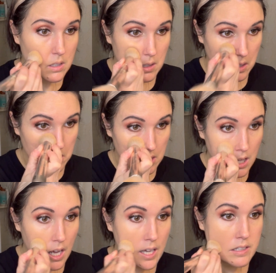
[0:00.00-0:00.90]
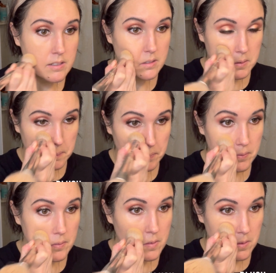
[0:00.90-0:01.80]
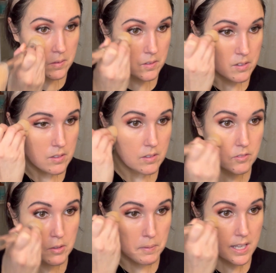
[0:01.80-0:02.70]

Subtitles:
a lot for my